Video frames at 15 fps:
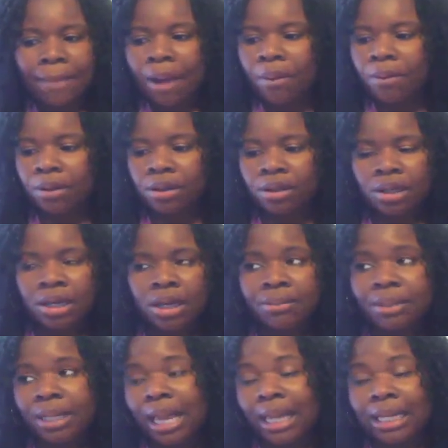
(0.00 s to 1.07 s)
I will
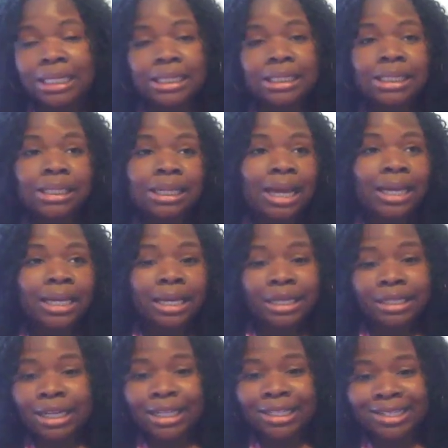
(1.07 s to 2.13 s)
be like, listen, I can't
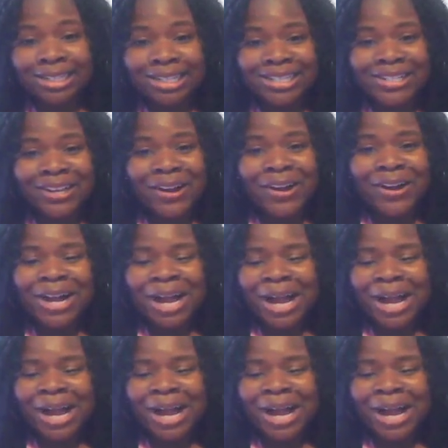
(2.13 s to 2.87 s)
dance to this song.